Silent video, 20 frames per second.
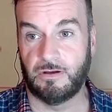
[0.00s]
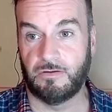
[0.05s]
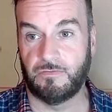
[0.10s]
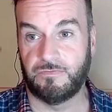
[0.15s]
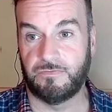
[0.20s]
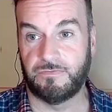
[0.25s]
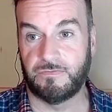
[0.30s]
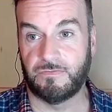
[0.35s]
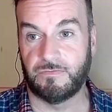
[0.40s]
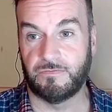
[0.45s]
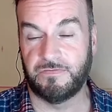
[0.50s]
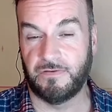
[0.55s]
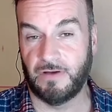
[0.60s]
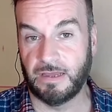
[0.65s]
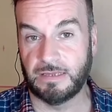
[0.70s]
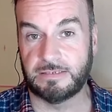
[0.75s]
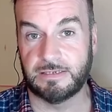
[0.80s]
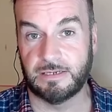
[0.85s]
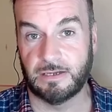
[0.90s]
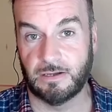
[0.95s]
of
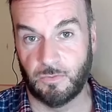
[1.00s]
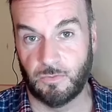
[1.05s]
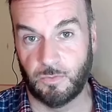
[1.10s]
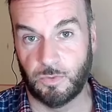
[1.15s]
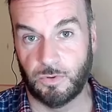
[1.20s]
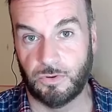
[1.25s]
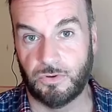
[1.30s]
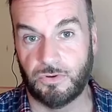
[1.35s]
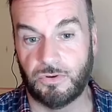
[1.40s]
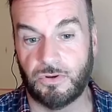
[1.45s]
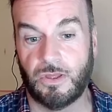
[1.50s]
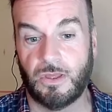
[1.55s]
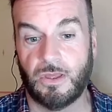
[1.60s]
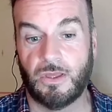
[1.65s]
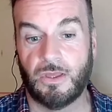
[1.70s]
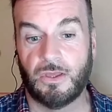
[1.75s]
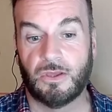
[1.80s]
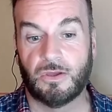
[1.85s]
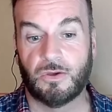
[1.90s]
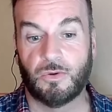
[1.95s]
fighting a war,
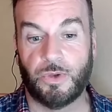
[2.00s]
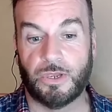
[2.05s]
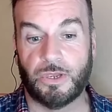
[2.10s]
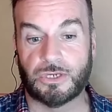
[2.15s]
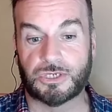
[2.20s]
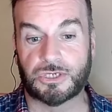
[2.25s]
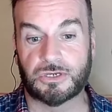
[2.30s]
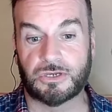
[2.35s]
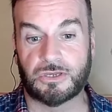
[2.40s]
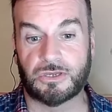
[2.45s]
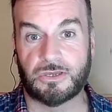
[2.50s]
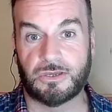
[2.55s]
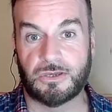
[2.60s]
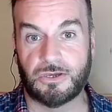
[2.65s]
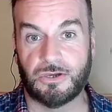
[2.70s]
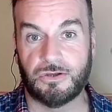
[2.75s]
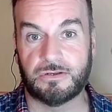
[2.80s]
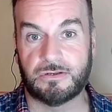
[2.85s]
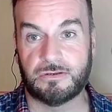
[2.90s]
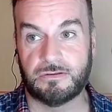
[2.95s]
which
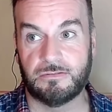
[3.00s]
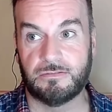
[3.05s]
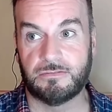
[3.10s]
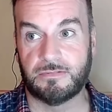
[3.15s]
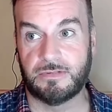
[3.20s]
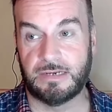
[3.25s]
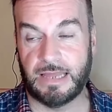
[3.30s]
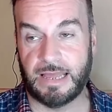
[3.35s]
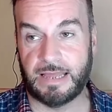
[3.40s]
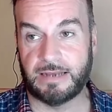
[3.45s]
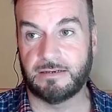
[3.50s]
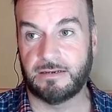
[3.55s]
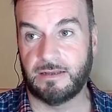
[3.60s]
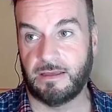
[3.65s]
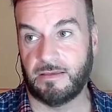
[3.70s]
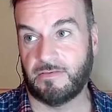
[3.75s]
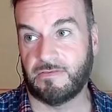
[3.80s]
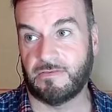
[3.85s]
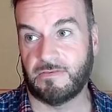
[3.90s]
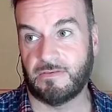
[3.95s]
could land
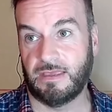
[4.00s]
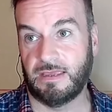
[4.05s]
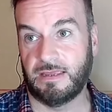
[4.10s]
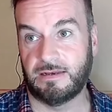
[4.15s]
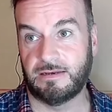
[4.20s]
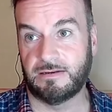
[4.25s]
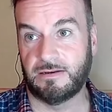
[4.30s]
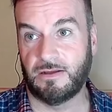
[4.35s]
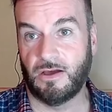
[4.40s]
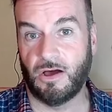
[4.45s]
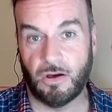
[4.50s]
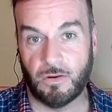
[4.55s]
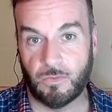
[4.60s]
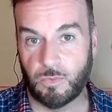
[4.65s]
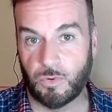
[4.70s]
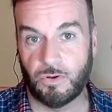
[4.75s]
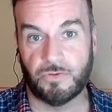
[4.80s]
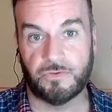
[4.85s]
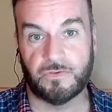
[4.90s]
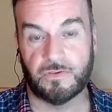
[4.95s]
us in hot
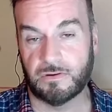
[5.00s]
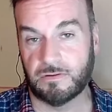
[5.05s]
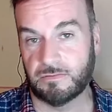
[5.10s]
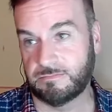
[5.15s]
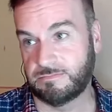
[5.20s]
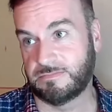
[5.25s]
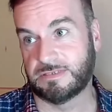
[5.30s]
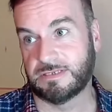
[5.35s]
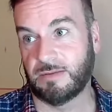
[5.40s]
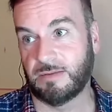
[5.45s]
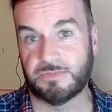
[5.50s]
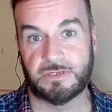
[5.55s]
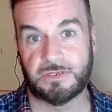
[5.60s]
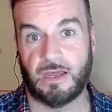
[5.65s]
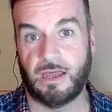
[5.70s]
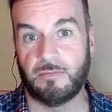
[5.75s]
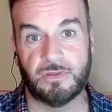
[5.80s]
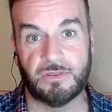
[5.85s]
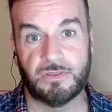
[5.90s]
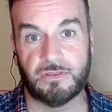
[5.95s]
water
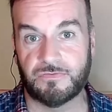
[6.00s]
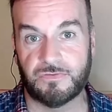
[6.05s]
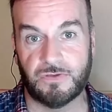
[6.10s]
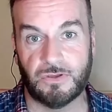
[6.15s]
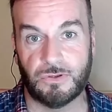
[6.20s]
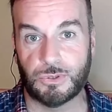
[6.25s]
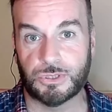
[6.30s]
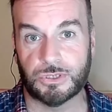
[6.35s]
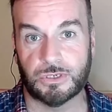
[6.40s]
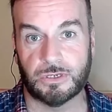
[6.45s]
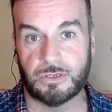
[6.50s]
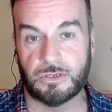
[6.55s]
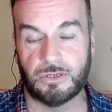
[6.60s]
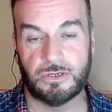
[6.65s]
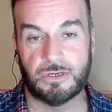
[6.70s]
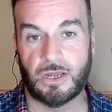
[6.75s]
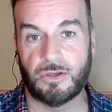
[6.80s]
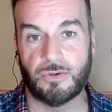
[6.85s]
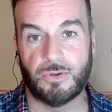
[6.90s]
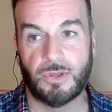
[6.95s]
sometime in the future. You
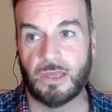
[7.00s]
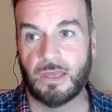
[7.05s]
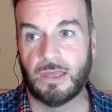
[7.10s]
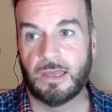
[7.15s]
know,